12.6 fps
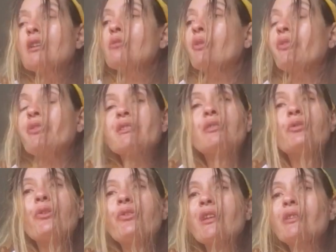We still need
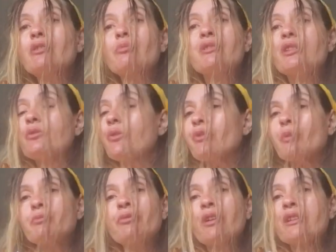to stand up. We need to stop
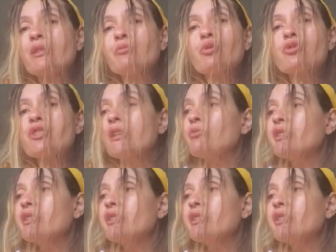the fucking bullshit.